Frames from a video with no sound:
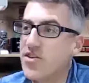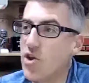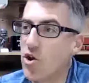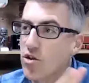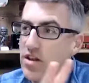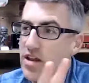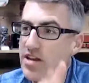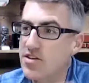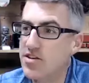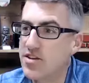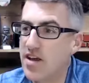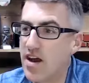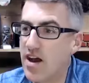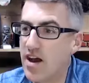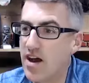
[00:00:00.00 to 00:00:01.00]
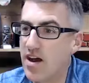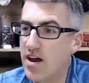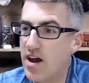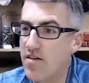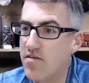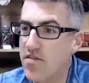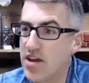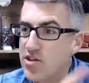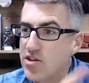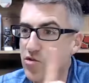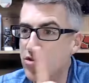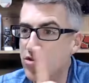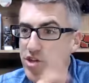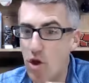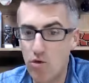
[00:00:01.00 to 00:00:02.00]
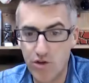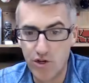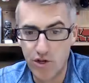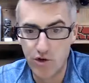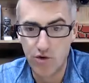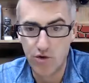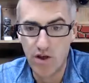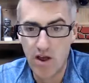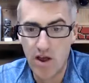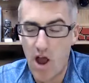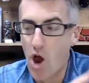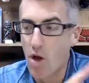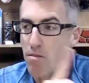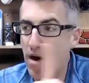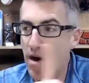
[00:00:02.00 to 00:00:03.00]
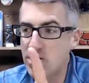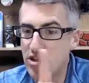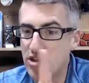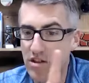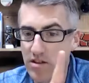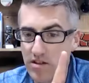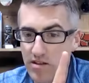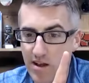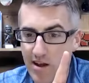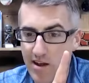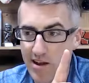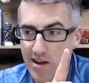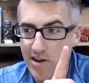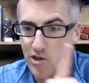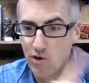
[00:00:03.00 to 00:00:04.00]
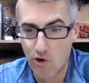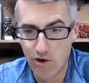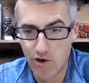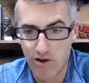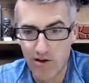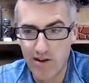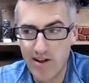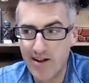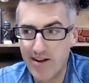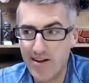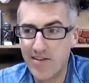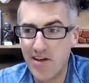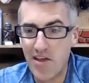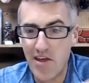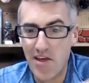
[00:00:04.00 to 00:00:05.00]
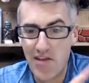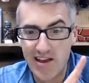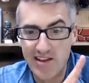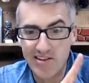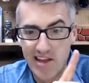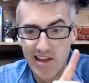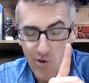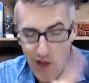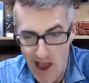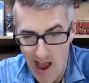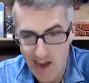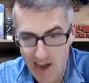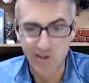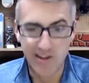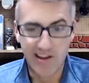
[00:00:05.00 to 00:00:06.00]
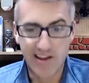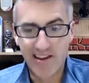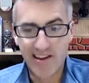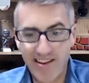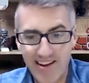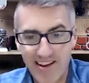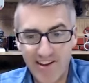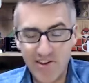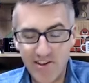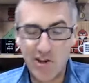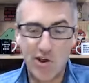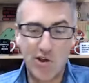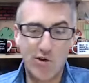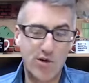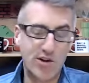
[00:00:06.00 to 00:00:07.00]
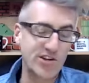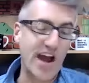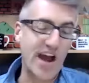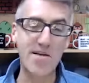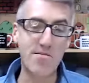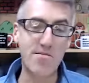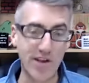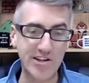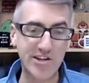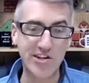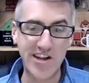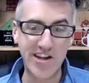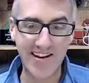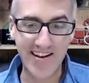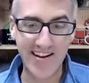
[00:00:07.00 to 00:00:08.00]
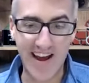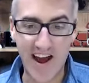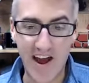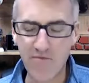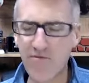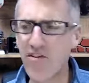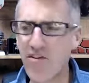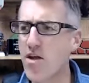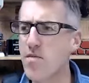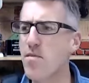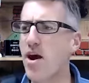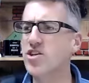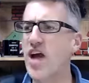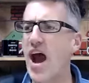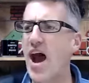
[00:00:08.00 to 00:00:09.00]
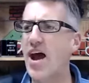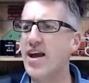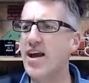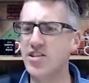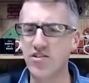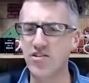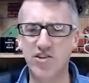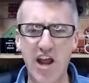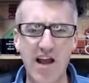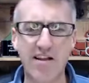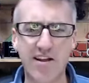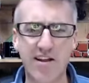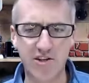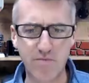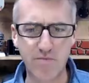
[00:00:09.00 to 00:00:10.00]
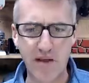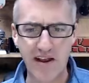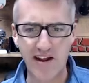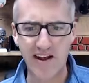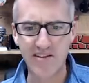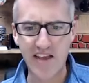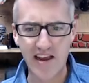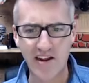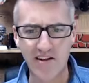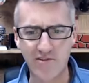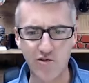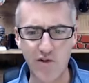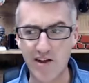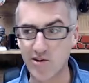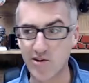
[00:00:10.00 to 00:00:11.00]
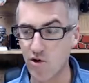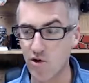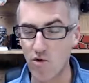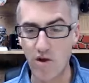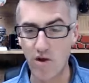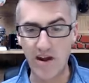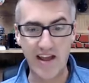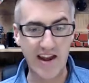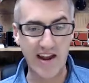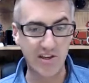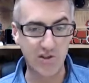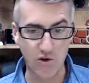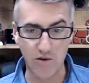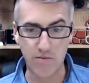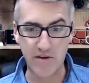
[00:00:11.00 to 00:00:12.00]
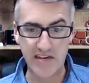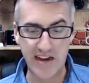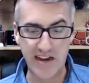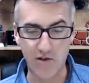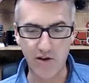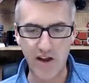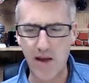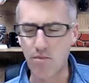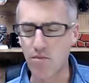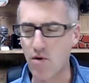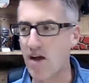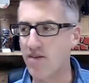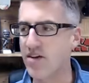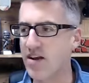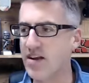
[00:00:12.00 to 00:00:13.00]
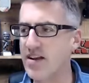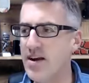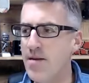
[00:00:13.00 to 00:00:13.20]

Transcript: your list of things you don't do are much shorter than the things that you actually do, which I appreciate very much. It's a challenge being executive director or running any sort of particular nonprofit,